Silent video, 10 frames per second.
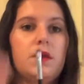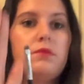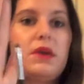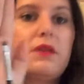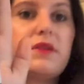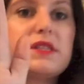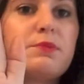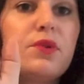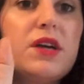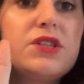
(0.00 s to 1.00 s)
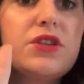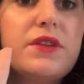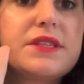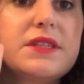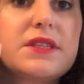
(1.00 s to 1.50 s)
being this brush. So
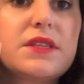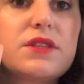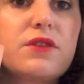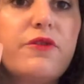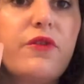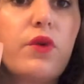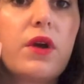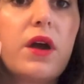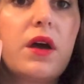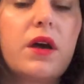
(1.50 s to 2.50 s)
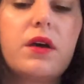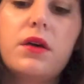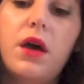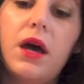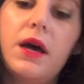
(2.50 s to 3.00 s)
this is the Sephora
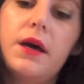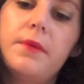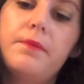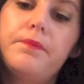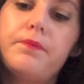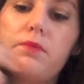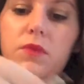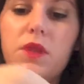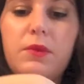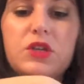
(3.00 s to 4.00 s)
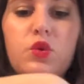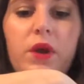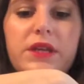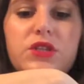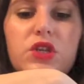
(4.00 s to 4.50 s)
number
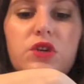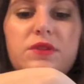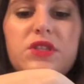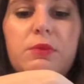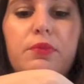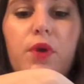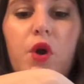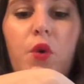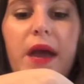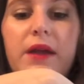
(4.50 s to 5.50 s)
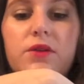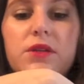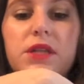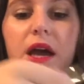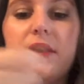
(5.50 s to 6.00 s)
22. It's the Pro
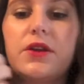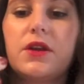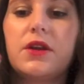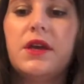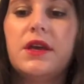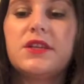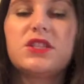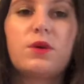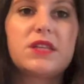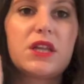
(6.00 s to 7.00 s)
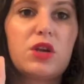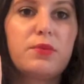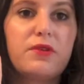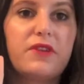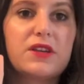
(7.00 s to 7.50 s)
Angled Liner. So it's like their
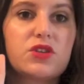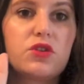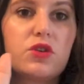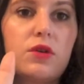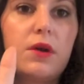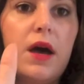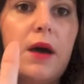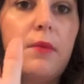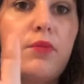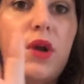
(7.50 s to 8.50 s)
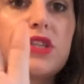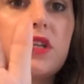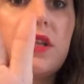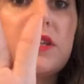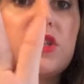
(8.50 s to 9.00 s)
professional brush
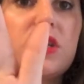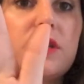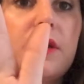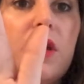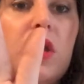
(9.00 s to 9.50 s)
collection,